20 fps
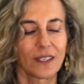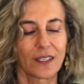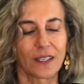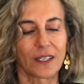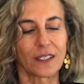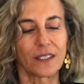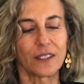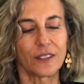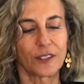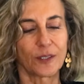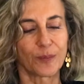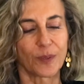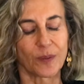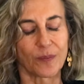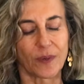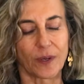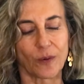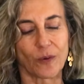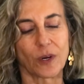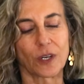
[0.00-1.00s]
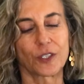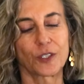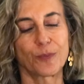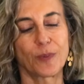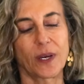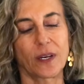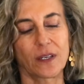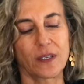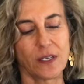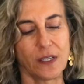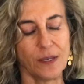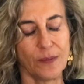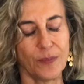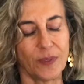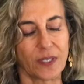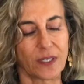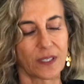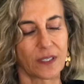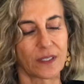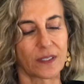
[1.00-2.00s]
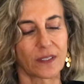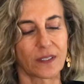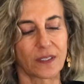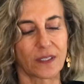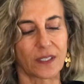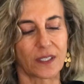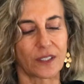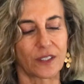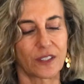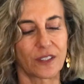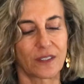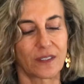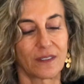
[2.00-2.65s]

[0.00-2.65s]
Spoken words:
I need to put my watch back on because it